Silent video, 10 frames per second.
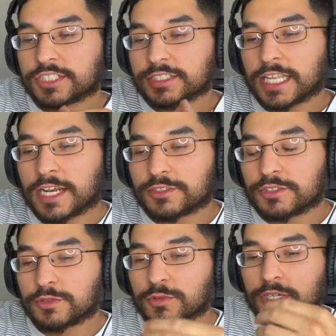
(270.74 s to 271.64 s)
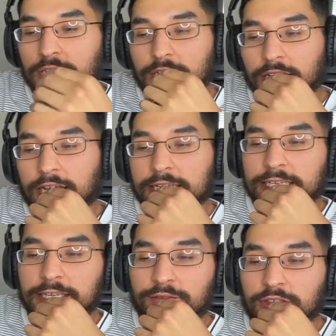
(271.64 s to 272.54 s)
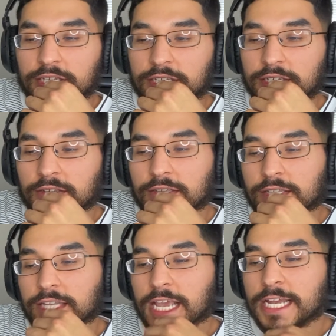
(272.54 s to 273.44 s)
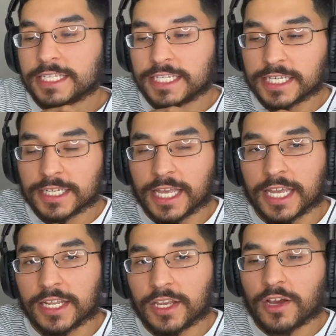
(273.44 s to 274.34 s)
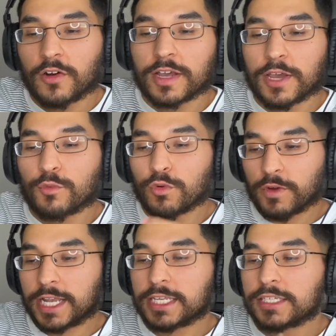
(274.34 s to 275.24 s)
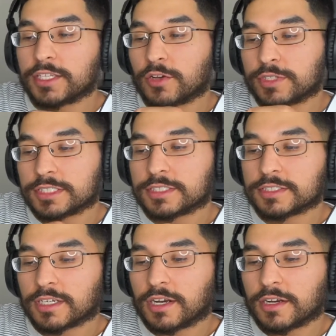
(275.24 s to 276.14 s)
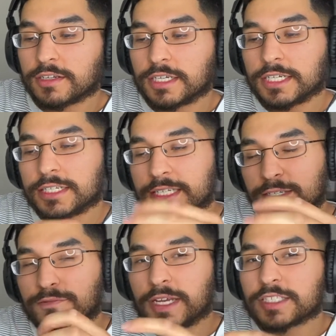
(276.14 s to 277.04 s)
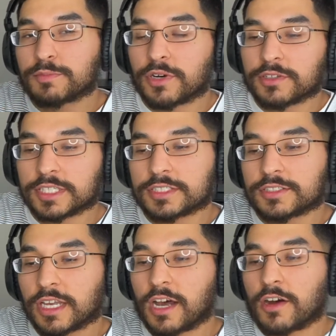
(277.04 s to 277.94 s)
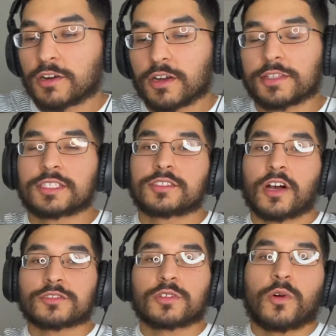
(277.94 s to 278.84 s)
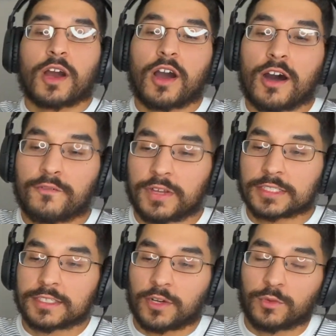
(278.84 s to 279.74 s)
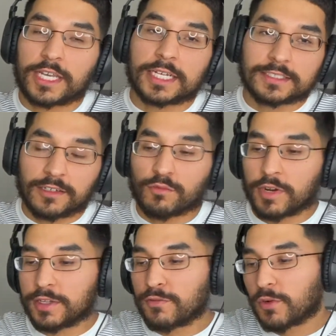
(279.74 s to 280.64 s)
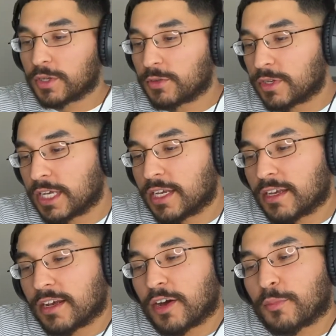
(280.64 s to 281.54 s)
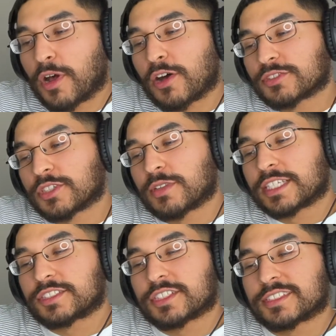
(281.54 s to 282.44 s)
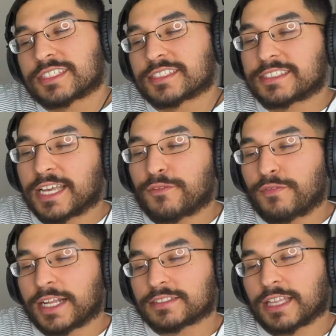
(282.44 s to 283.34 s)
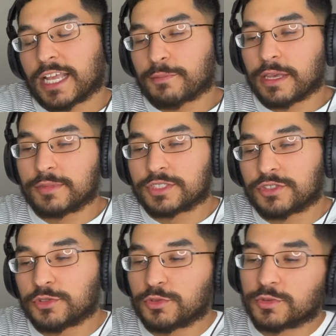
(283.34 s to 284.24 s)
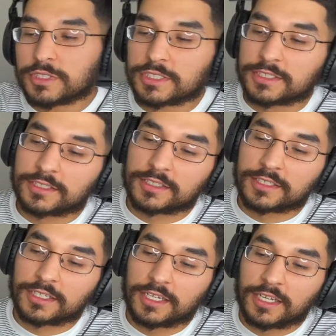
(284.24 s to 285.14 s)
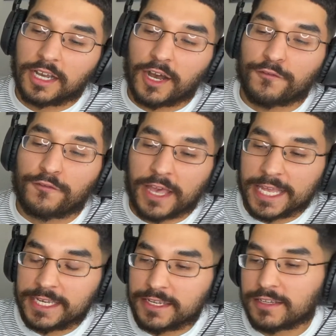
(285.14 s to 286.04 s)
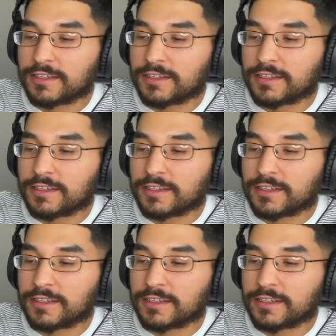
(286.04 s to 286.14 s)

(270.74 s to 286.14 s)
there to kind of give the idea that, okay, we're ready. This is our defense, but this is also our offense. Like, we got something ready for you, but also that's just to set offense, like maybe to offend.